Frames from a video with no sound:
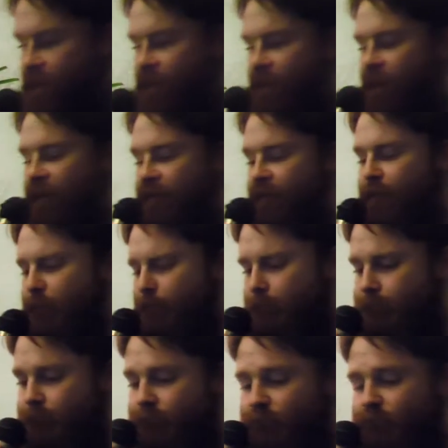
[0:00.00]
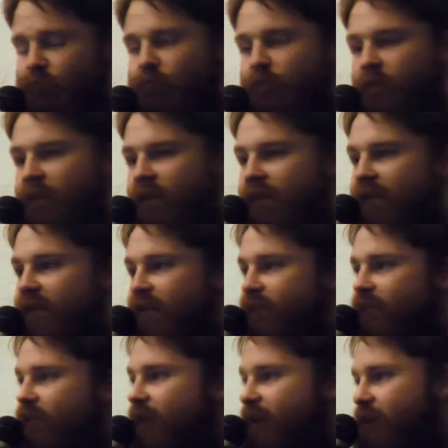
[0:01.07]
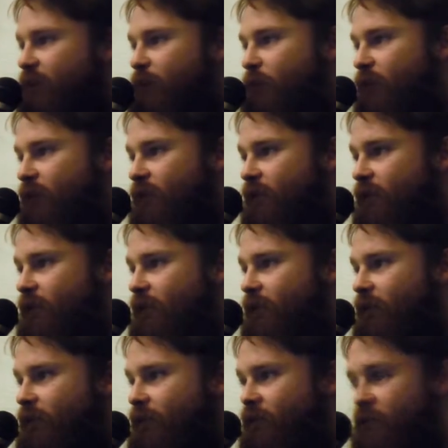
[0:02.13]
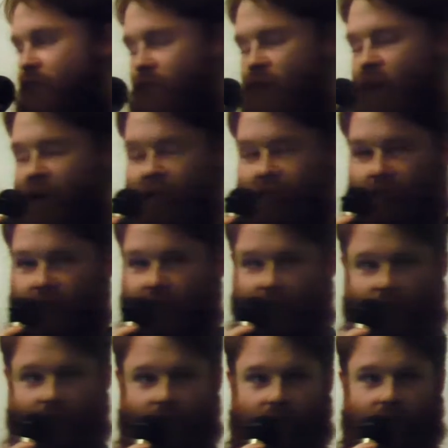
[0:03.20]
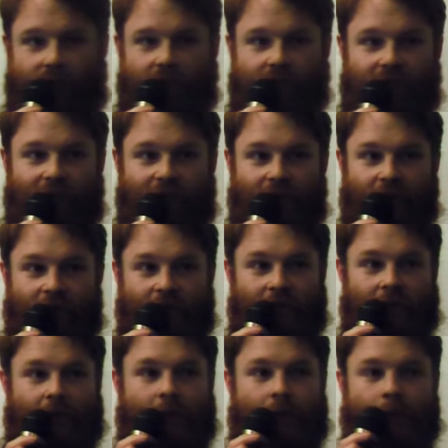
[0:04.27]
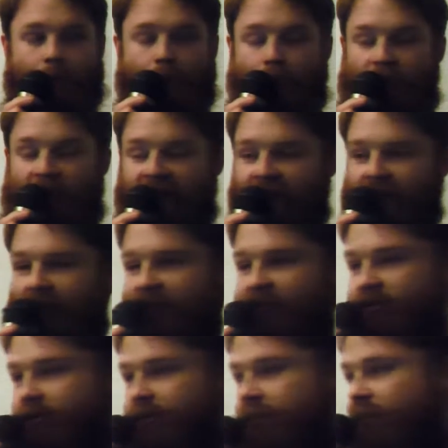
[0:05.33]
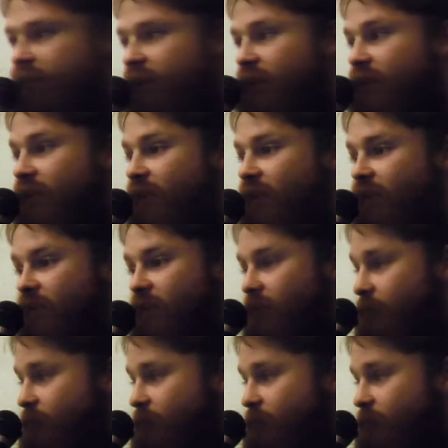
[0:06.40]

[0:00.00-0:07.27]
And the second myth that arises is that meditation is easy.